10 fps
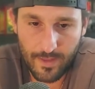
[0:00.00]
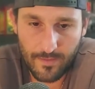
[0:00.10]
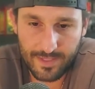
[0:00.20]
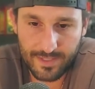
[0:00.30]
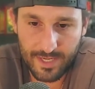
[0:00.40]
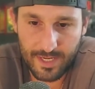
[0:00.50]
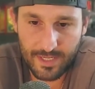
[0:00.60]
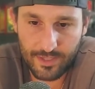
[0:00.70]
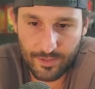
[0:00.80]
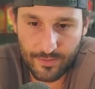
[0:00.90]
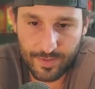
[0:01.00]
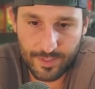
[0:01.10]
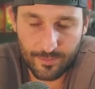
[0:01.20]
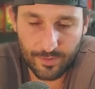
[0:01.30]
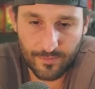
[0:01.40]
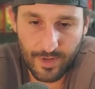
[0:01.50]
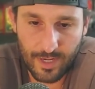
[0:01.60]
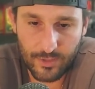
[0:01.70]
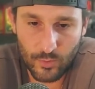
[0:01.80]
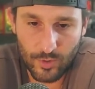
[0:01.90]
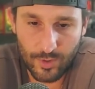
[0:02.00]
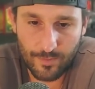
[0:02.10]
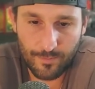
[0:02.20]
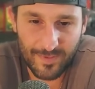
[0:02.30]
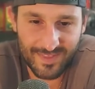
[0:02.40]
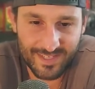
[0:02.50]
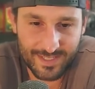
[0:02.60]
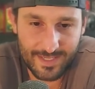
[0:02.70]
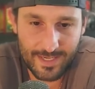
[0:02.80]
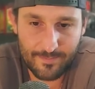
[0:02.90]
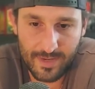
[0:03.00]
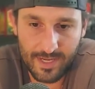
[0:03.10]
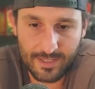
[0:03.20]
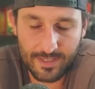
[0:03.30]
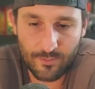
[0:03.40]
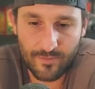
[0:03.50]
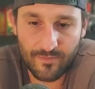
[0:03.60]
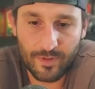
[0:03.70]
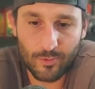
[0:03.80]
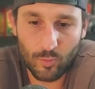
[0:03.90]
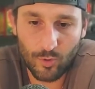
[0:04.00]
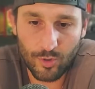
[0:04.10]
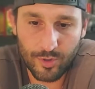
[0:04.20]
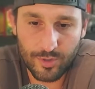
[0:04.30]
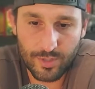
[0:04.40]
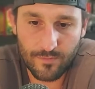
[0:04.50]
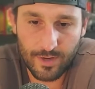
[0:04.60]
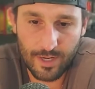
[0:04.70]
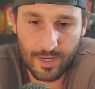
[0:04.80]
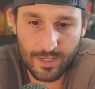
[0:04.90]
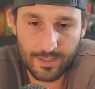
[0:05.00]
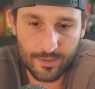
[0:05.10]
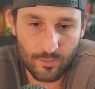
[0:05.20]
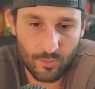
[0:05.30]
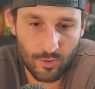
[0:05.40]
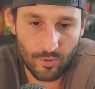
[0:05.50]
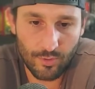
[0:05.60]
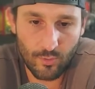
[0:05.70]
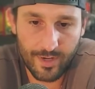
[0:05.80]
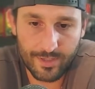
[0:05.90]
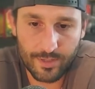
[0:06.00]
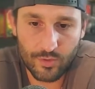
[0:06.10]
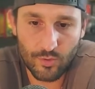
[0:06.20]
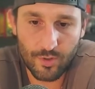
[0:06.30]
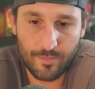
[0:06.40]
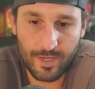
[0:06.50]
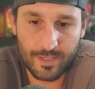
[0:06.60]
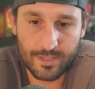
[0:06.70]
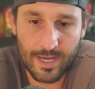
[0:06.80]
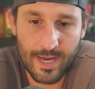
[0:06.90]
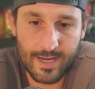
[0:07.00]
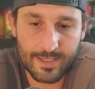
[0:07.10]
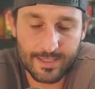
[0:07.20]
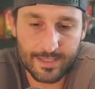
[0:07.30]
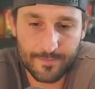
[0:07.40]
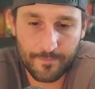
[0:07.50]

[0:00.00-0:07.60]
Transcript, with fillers: The seed, too, is a symbol of God's word, but the seed means the revealed words of God to the world, whereas the sword means the highest.